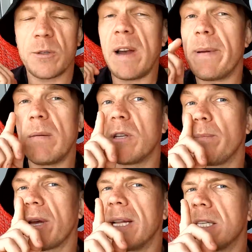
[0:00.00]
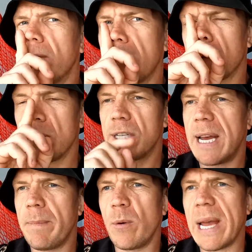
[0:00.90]
so we haven't been able to book into the restaurants
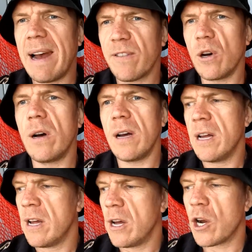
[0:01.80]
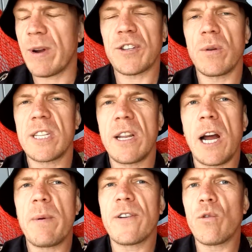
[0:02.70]
yet, but we have got a restaurant
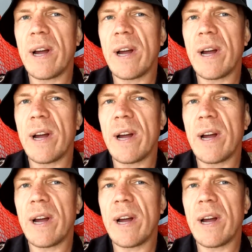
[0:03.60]
tonight. We've got